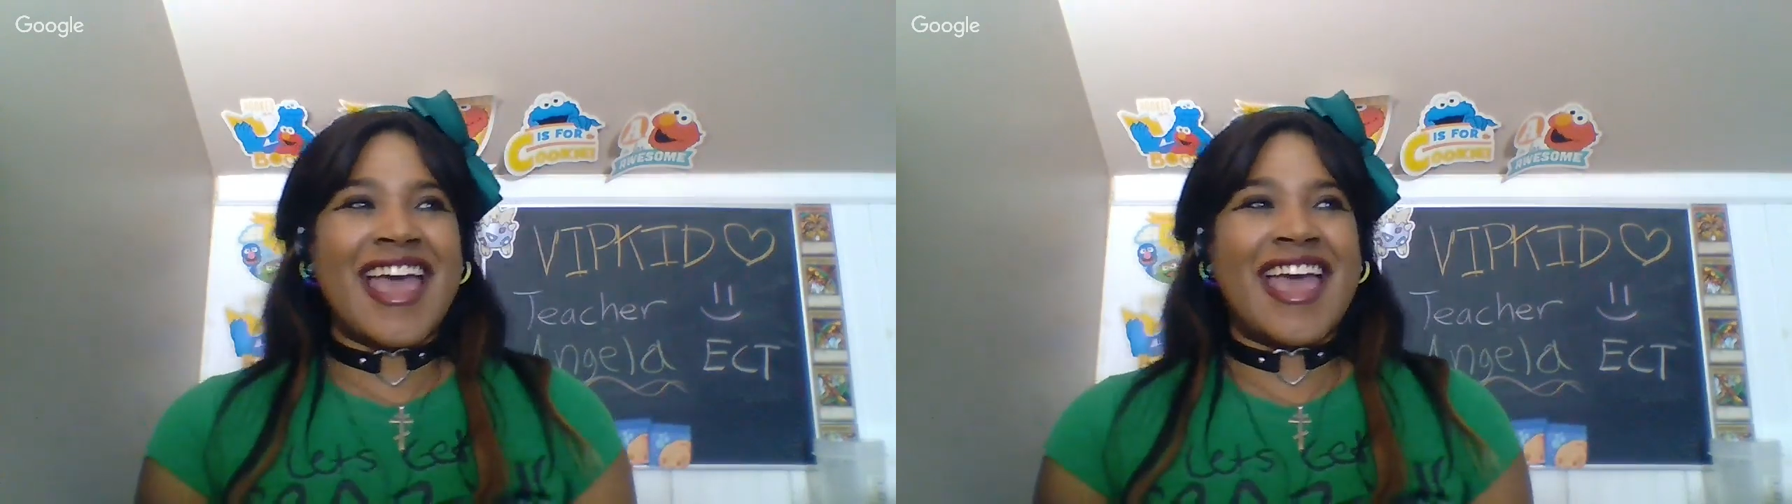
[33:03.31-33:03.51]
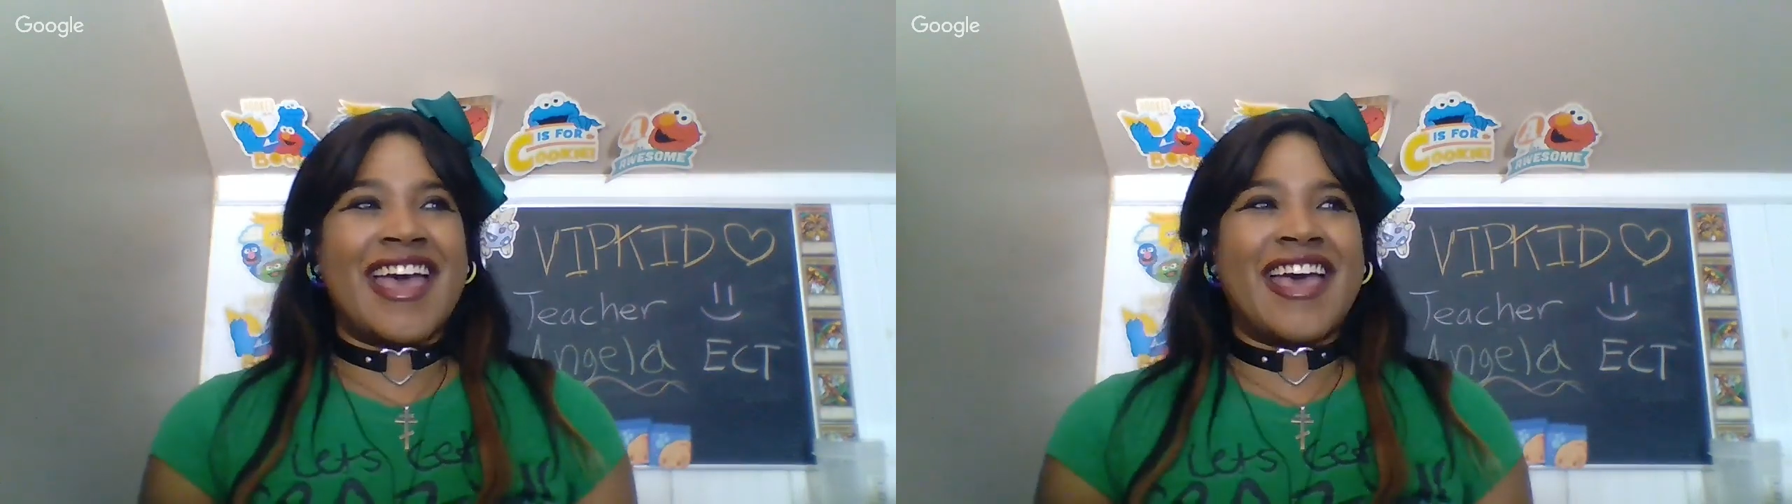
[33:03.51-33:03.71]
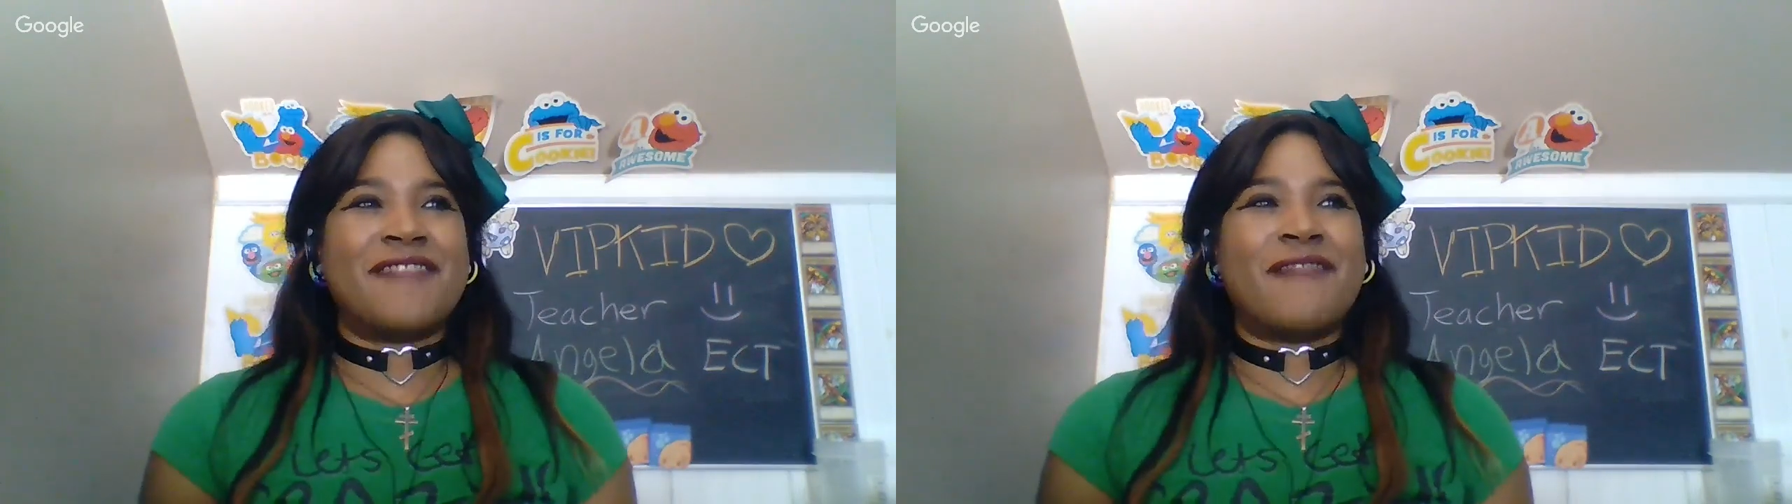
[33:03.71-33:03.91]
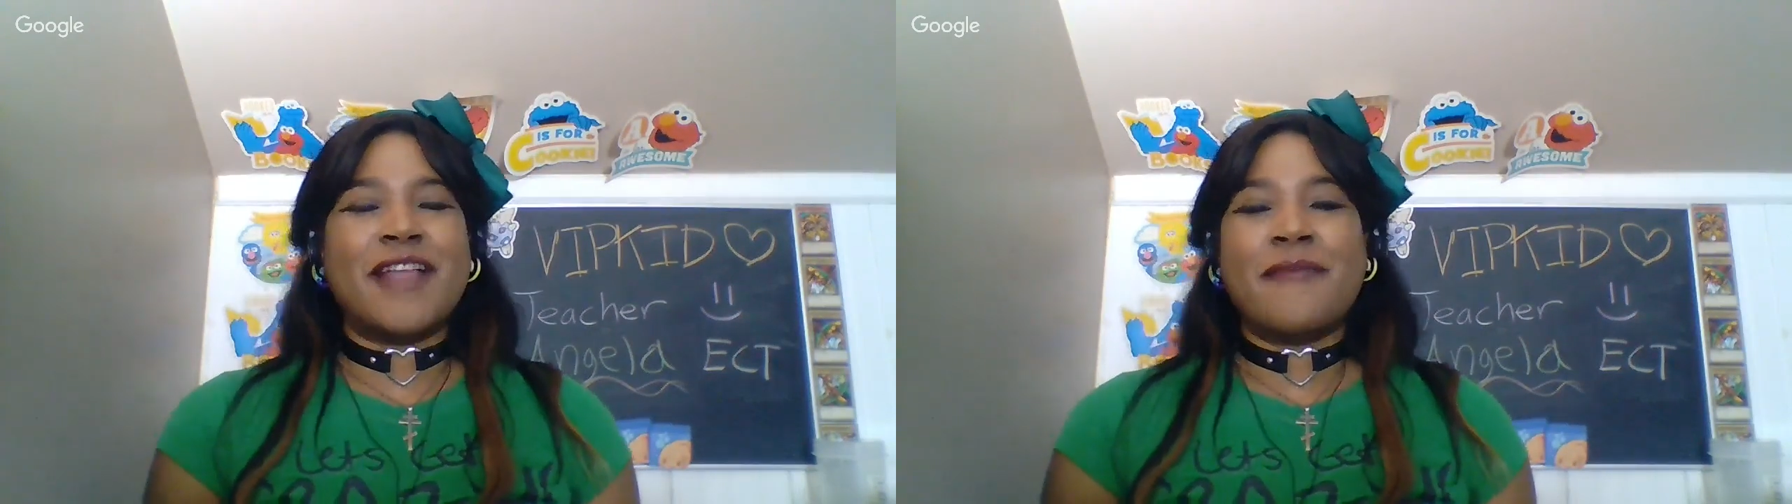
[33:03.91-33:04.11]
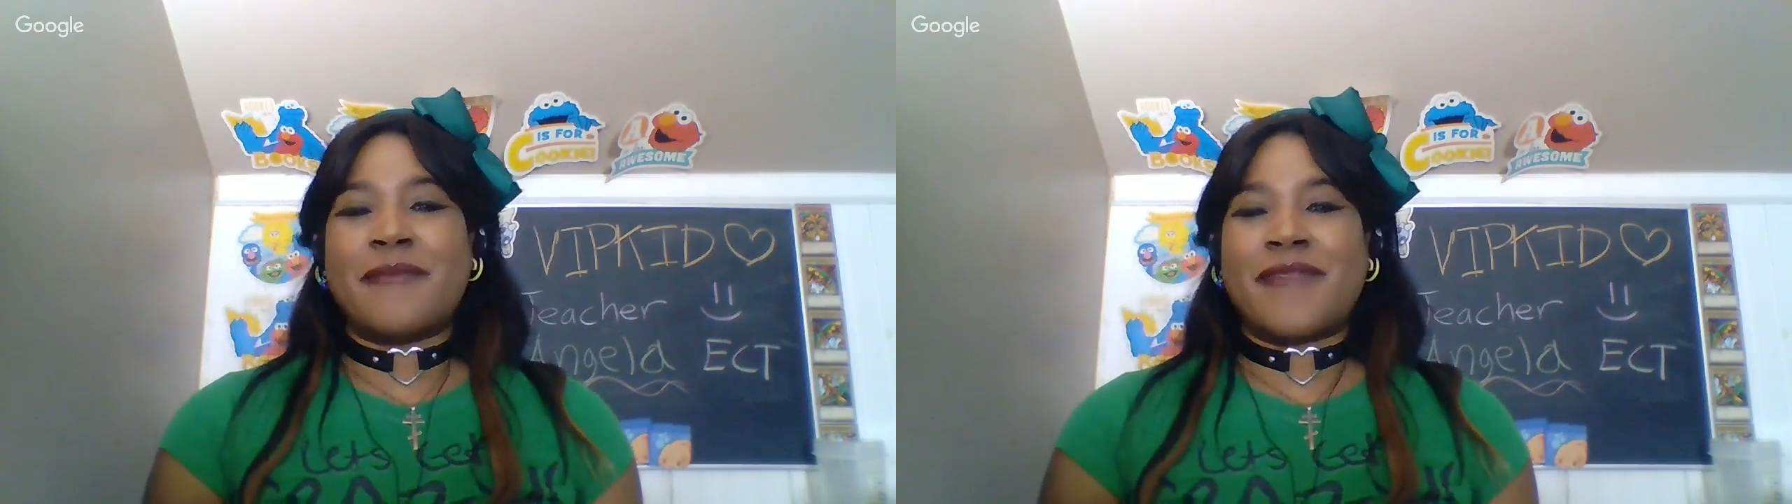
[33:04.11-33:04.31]
And one
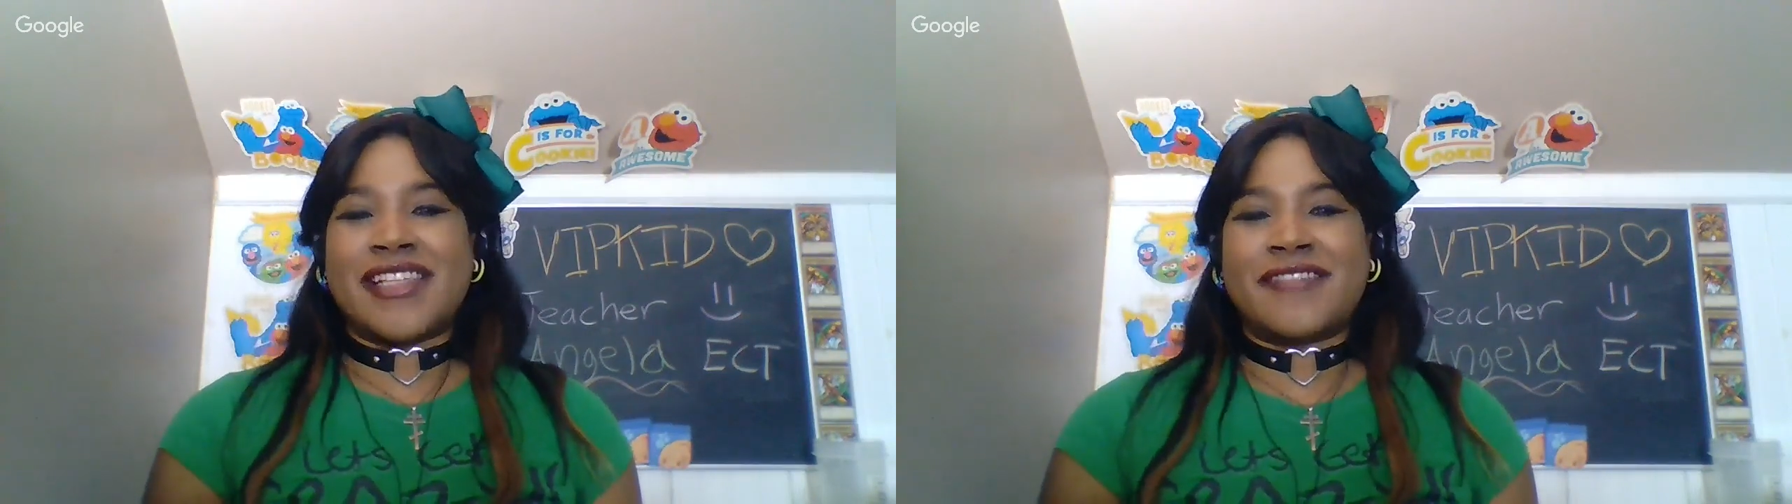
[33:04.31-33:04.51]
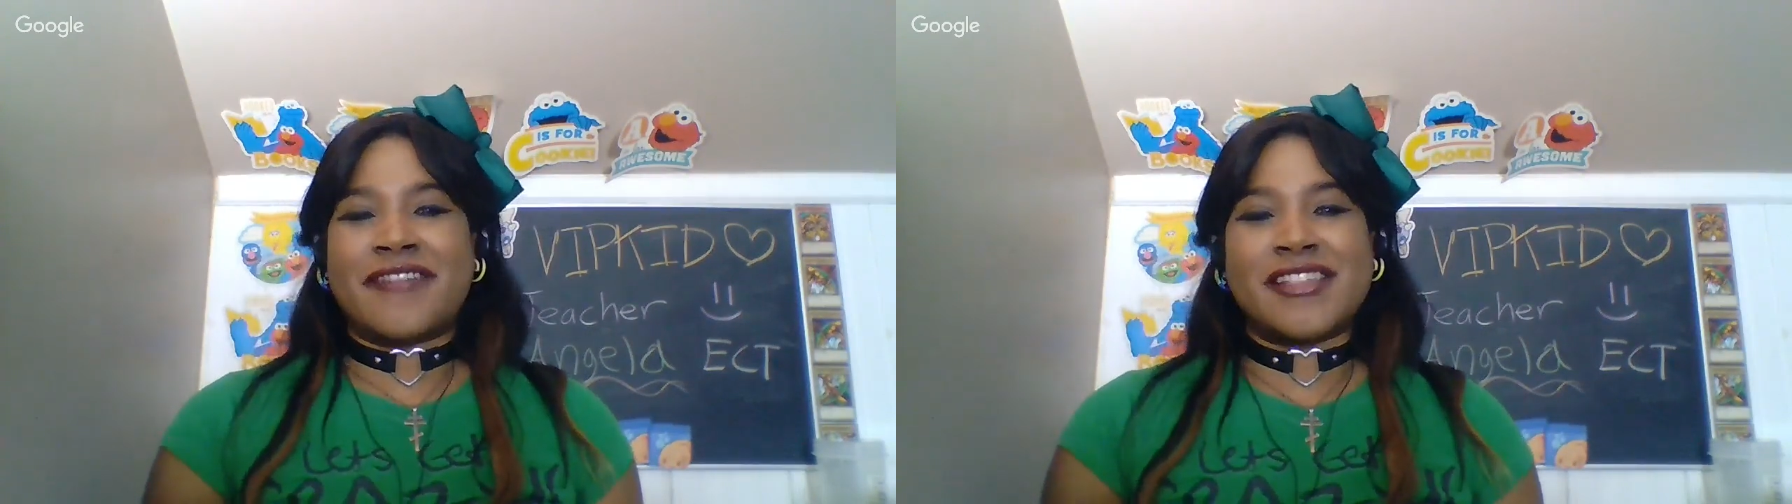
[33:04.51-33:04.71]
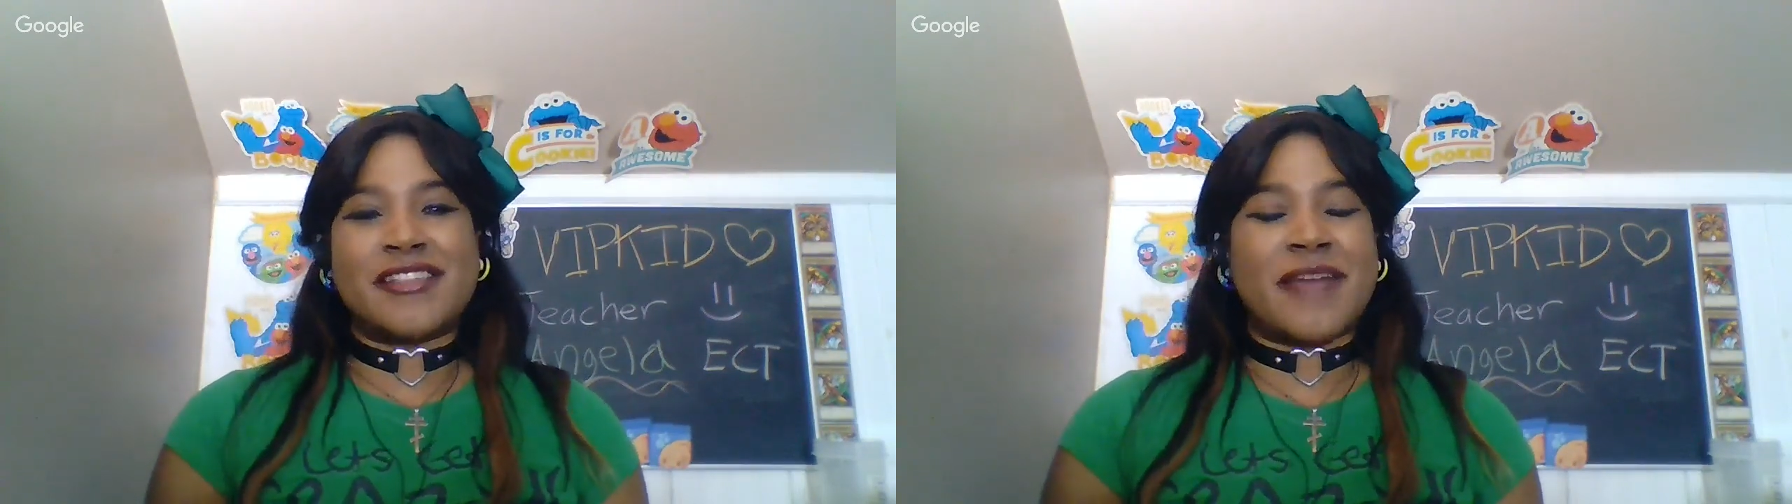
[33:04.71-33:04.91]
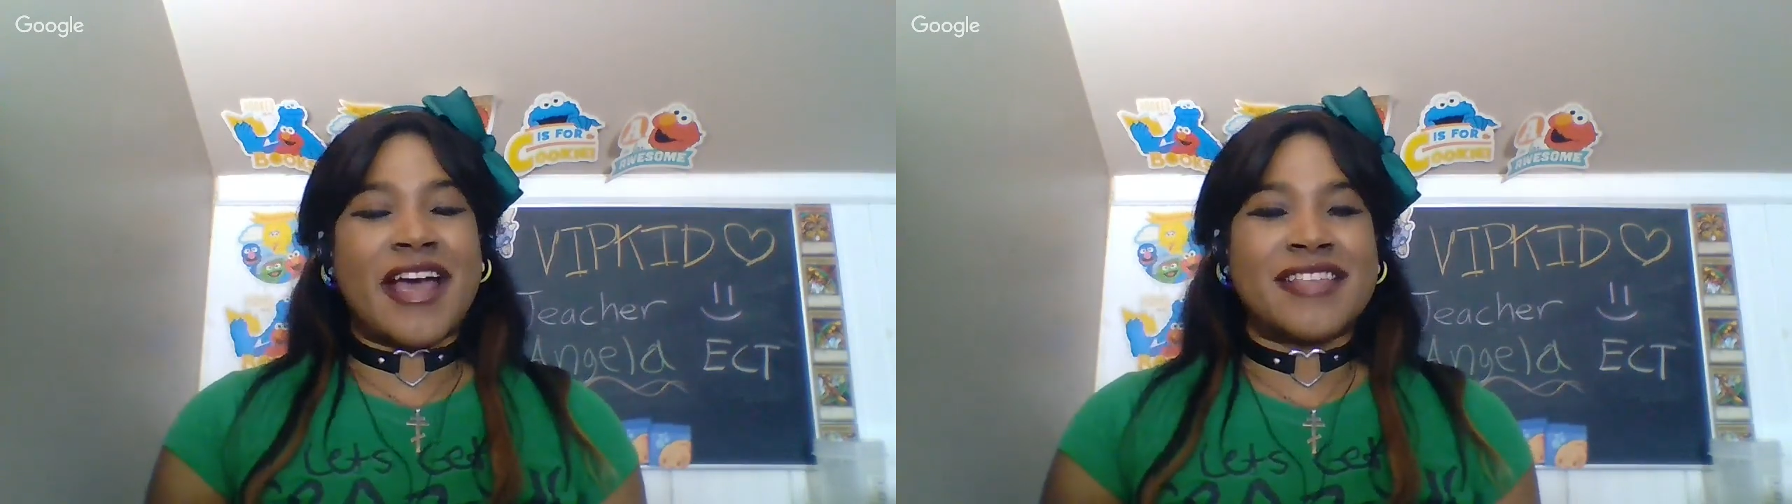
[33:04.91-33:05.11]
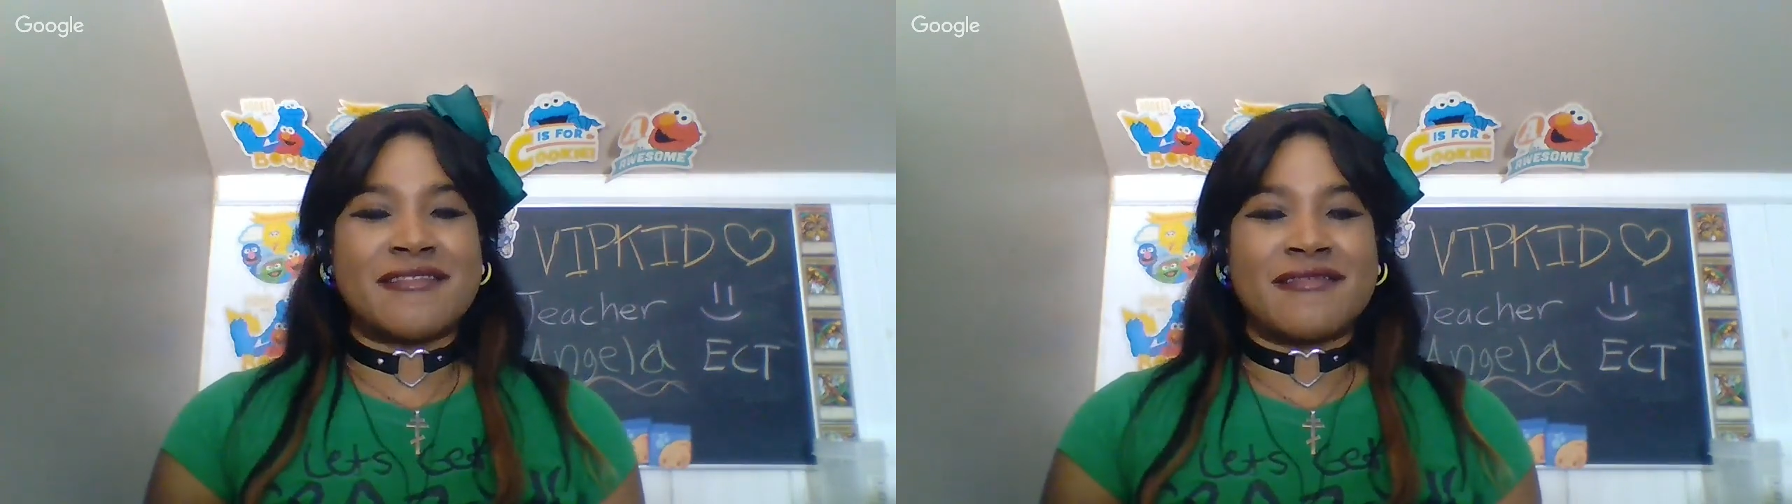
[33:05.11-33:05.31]
of my best friends from
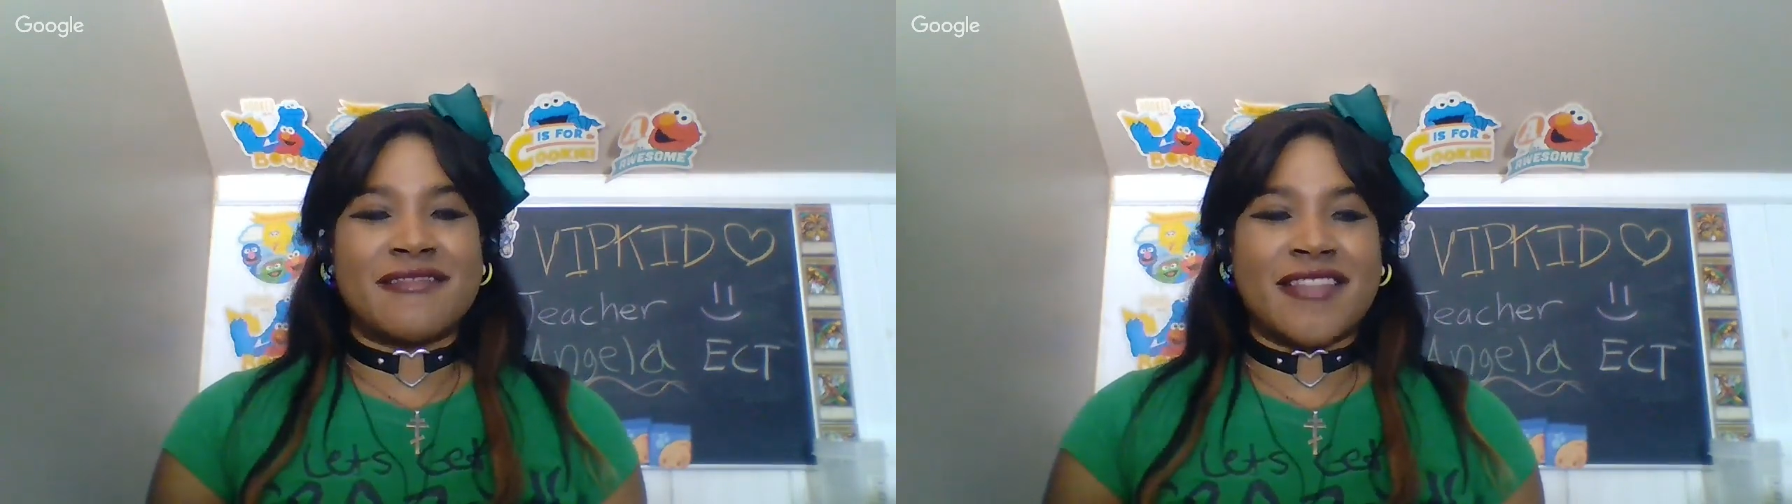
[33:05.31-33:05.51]
high school